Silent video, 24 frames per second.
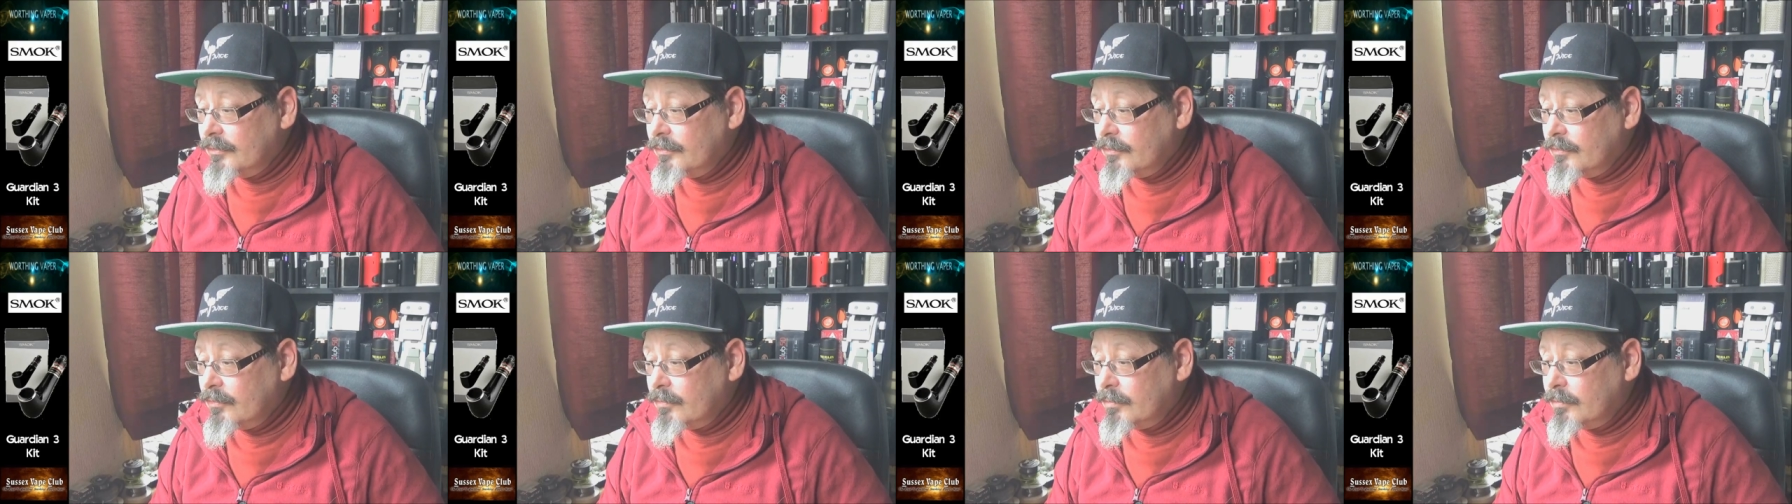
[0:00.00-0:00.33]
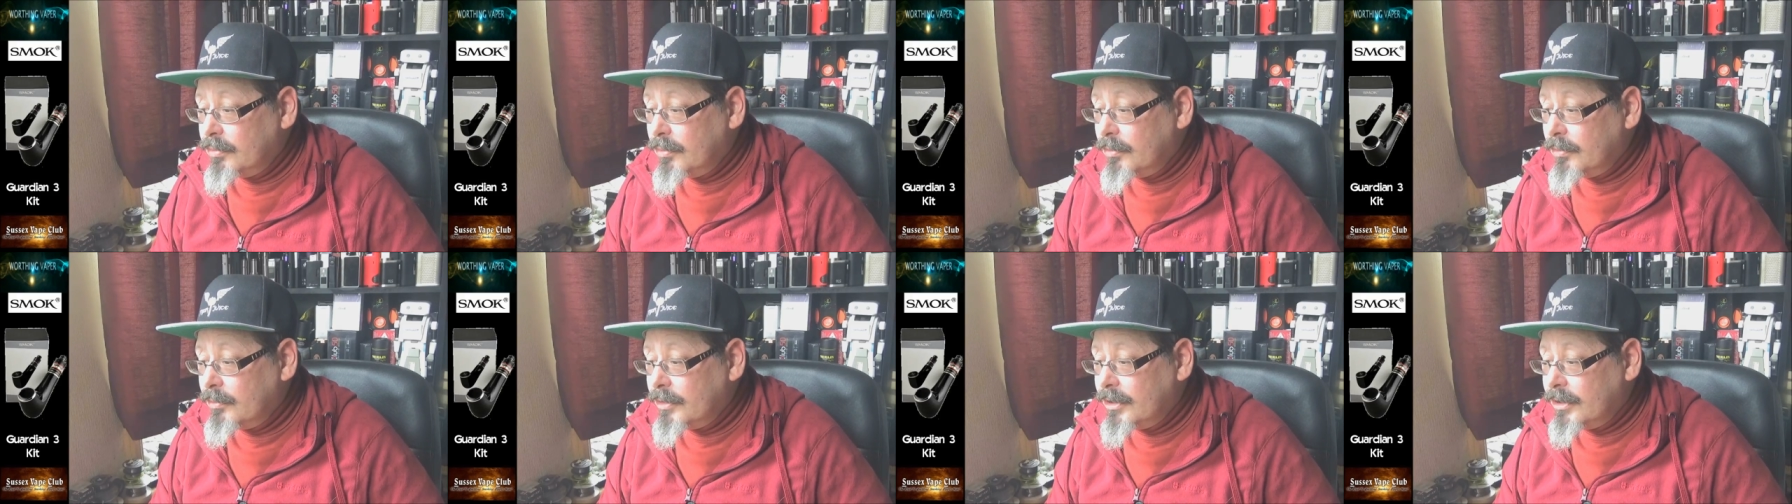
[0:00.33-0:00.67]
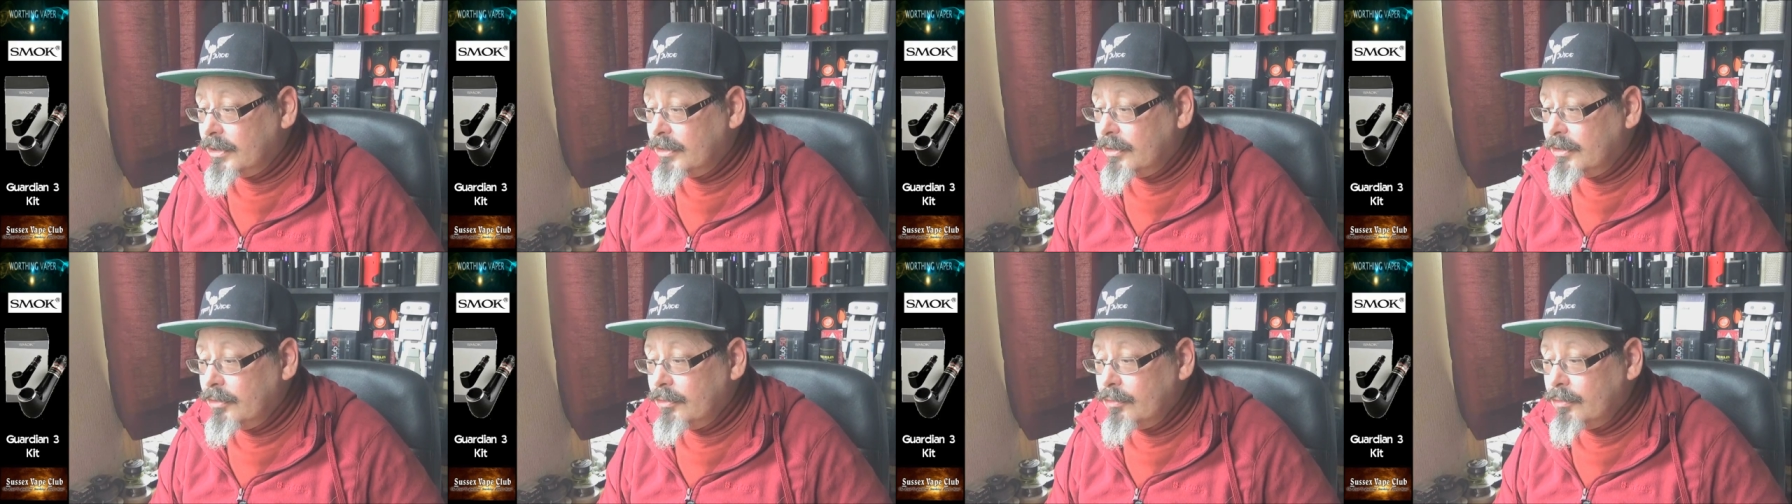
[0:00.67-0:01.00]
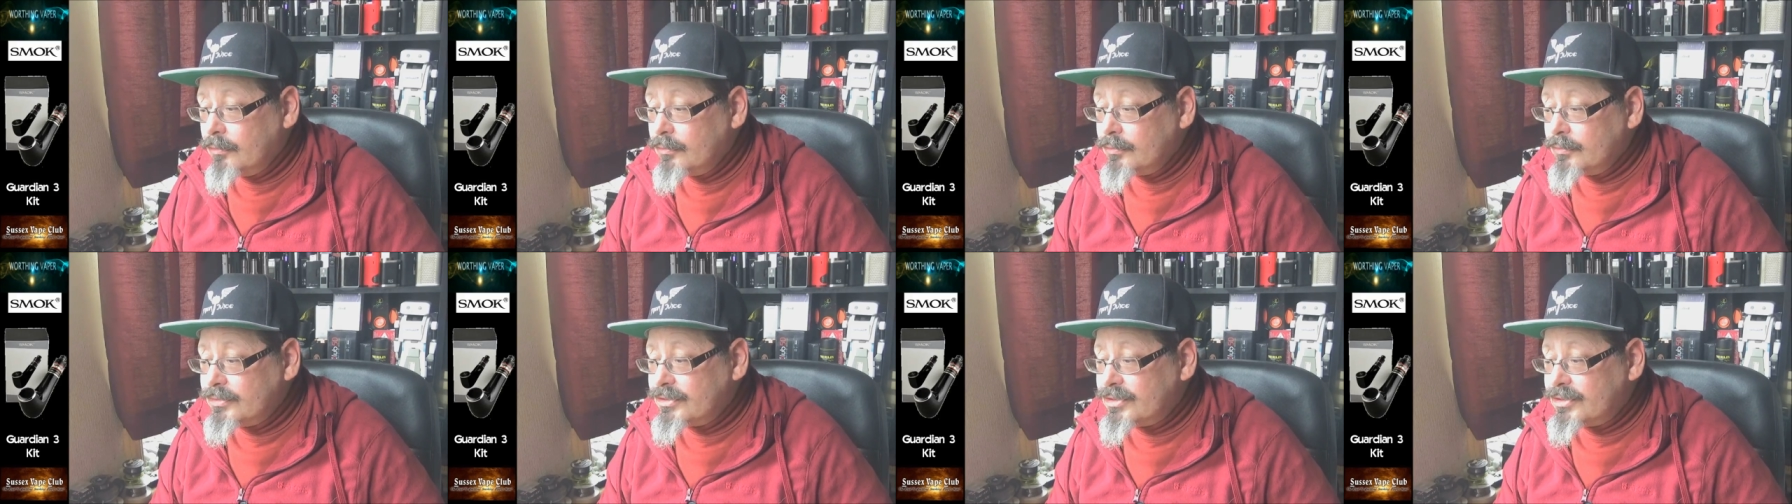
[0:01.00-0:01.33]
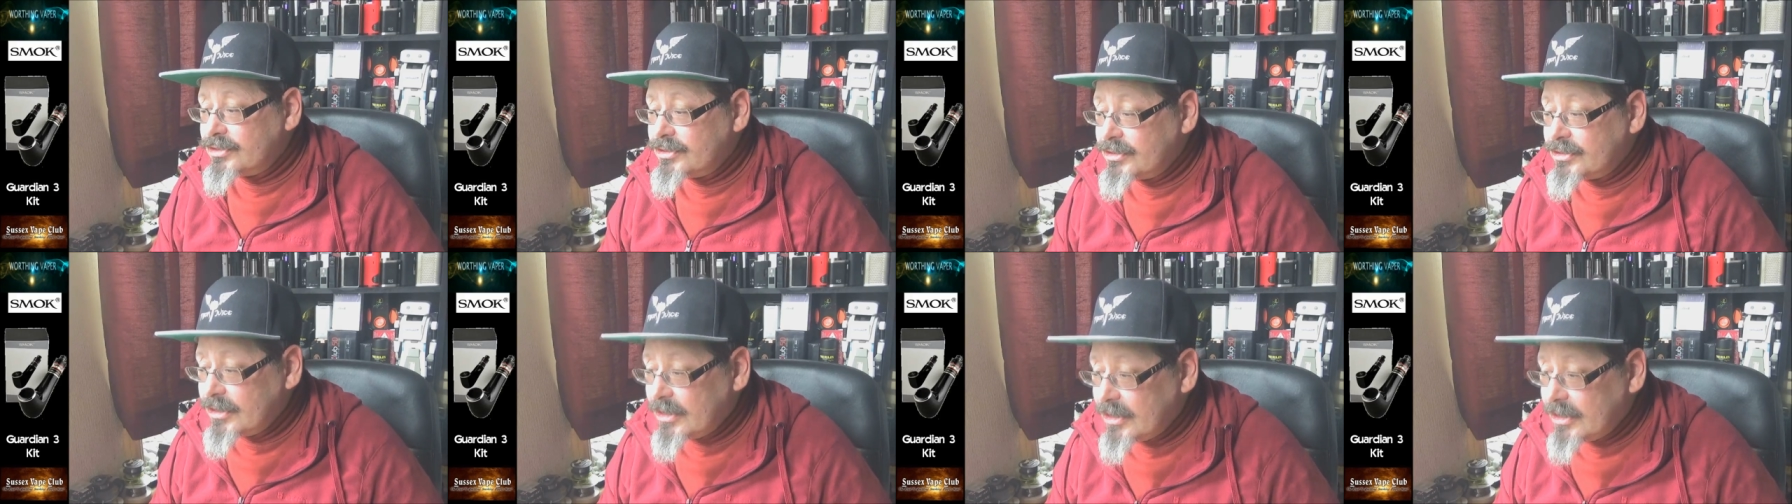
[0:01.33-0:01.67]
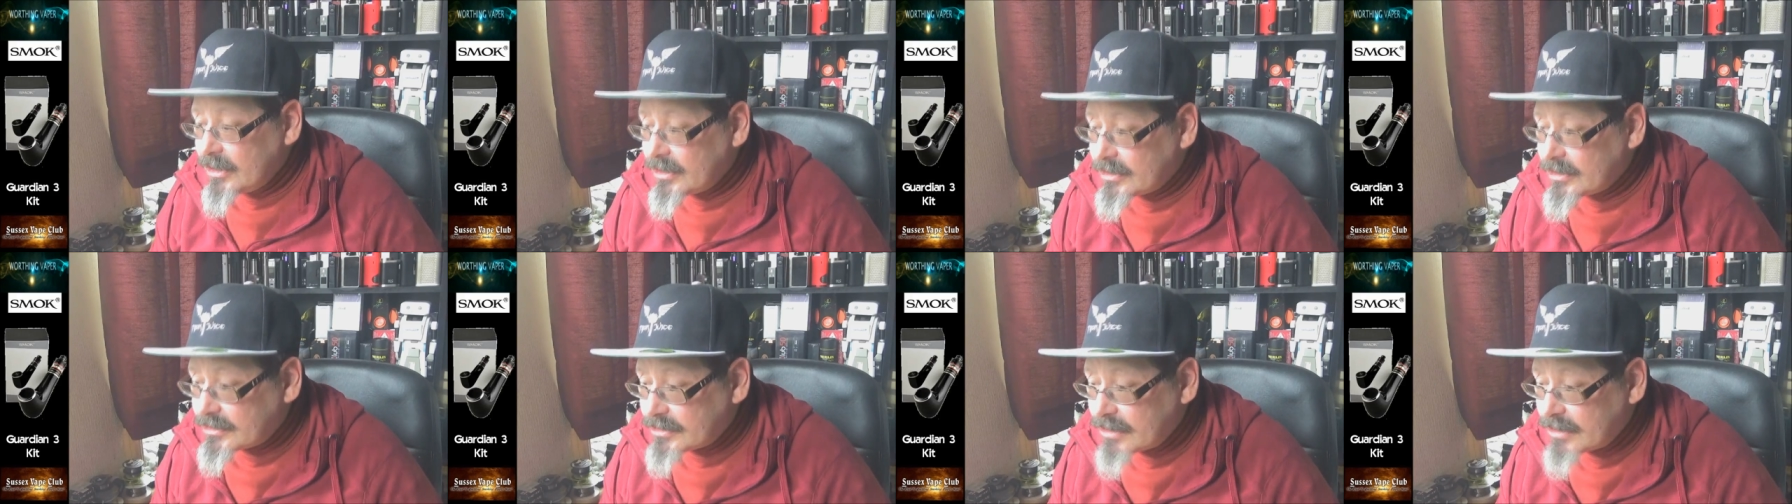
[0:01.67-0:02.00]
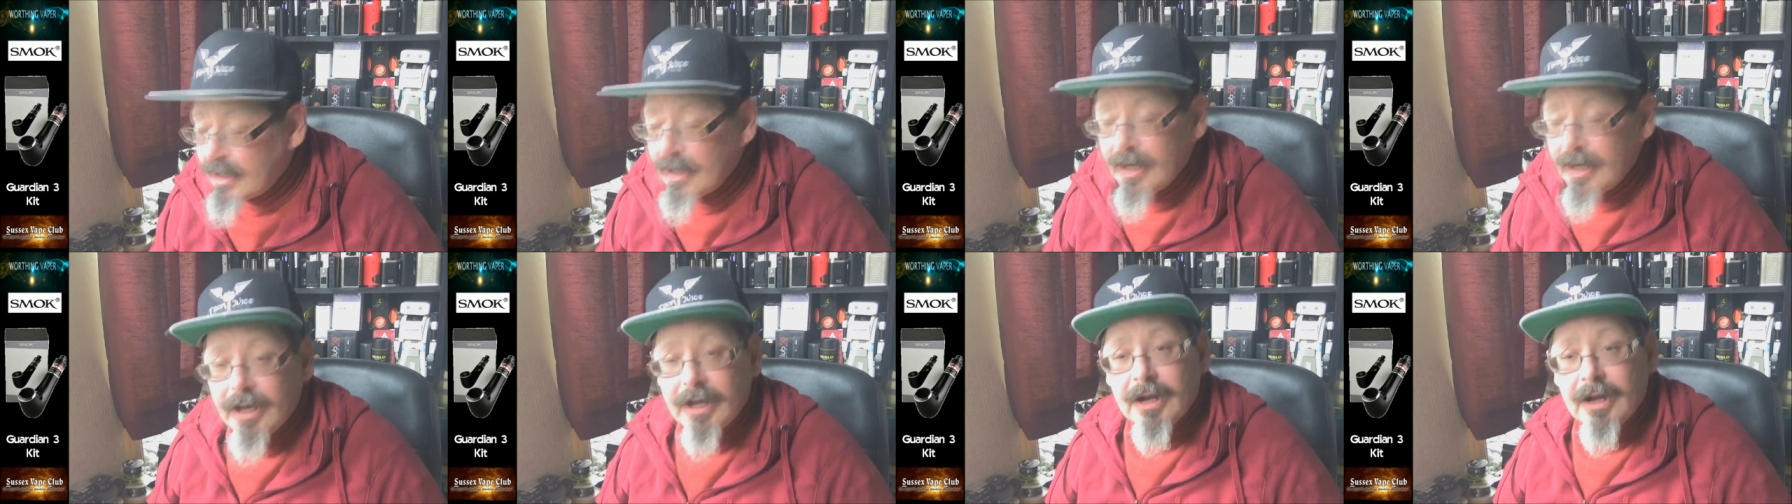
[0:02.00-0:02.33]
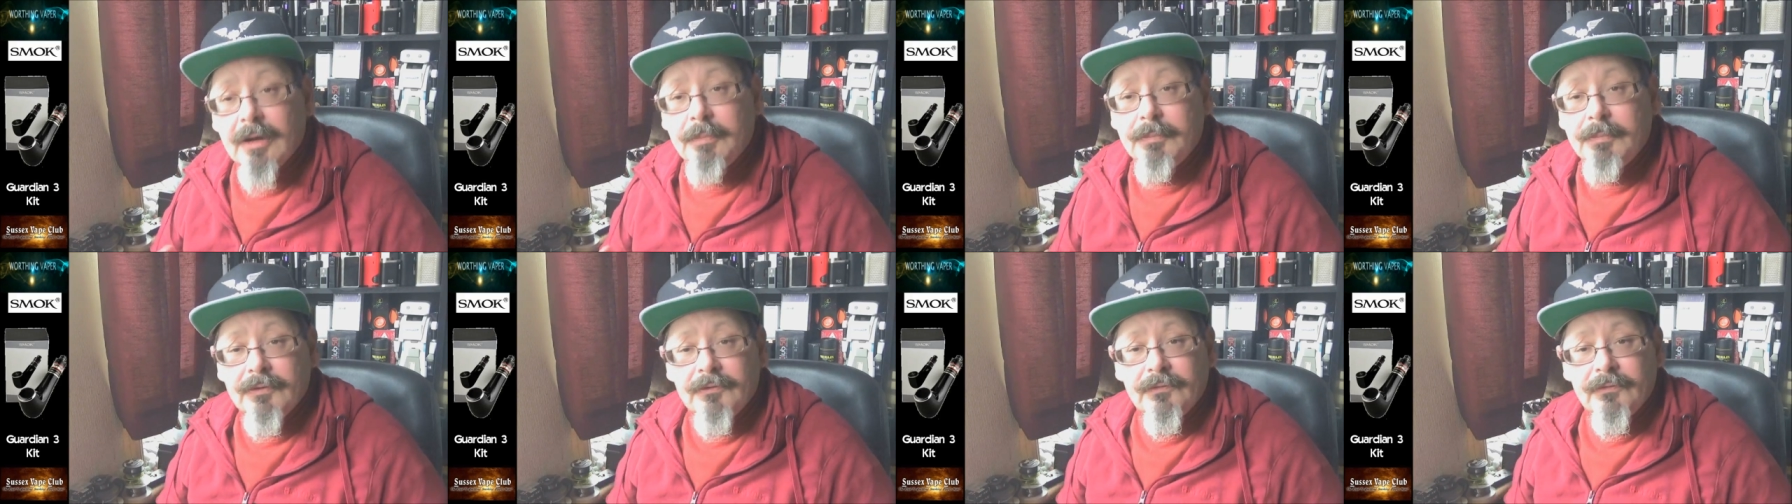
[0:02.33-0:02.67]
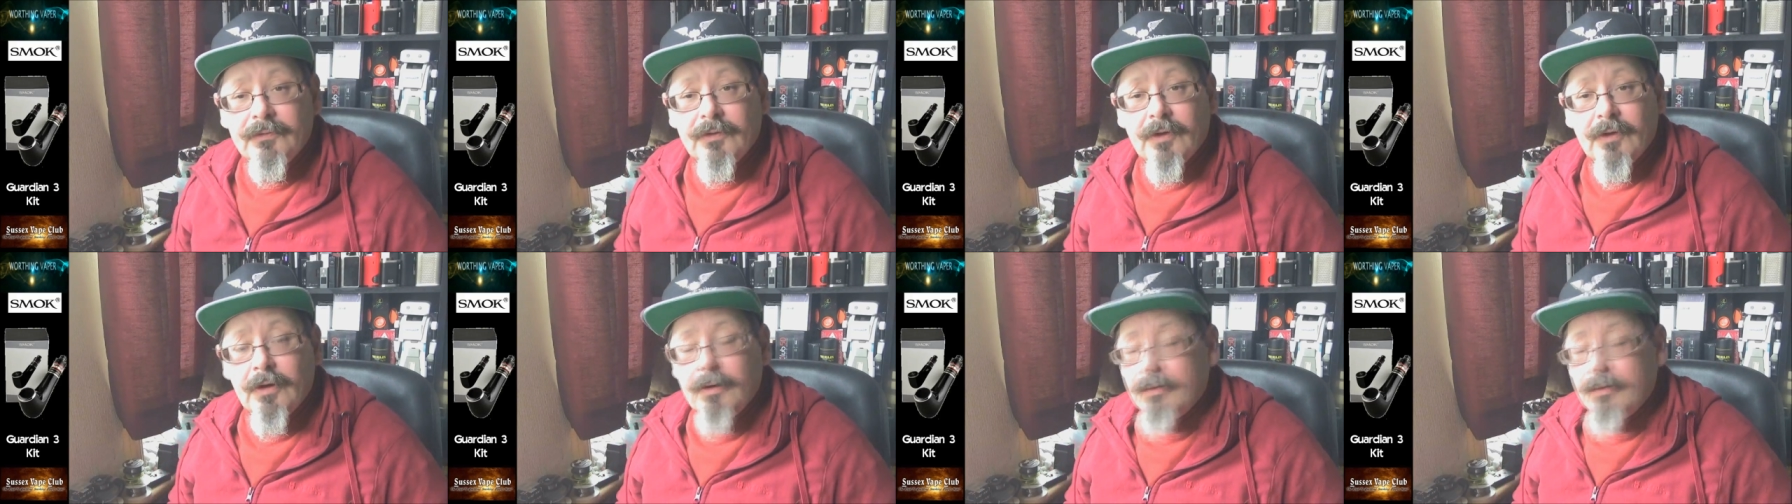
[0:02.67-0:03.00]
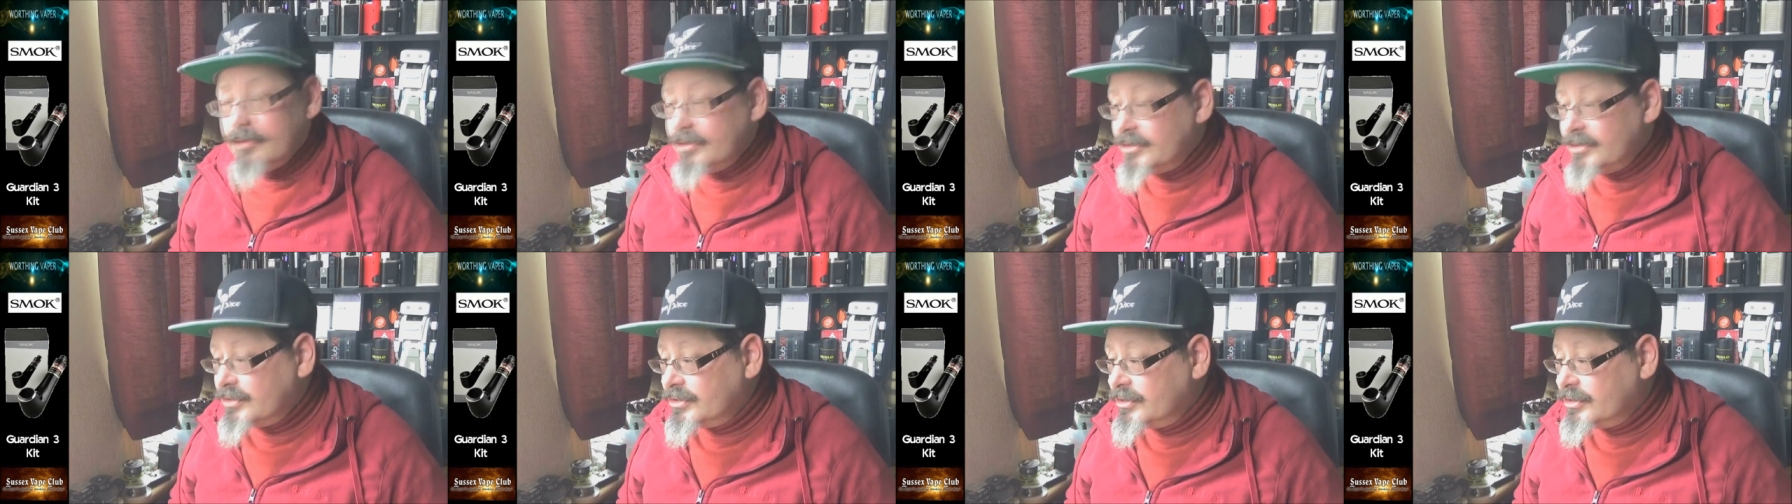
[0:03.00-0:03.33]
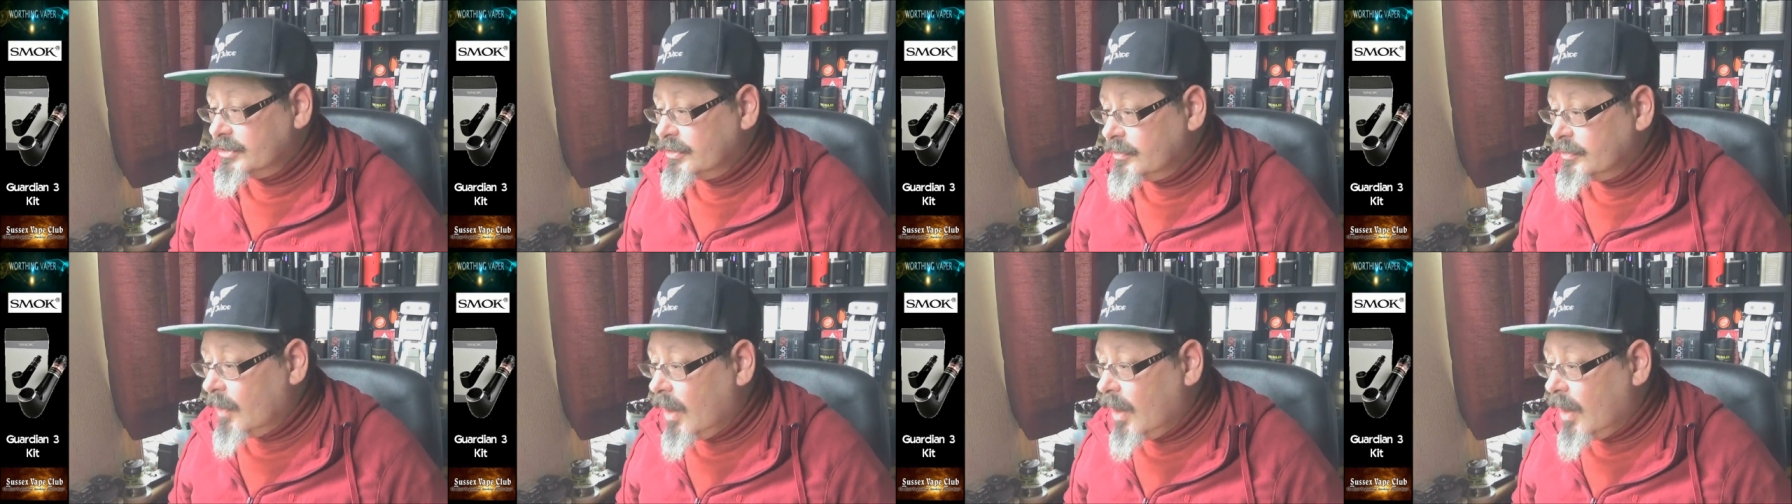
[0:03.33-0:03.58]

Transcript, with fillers: 0.06 and up as far as 2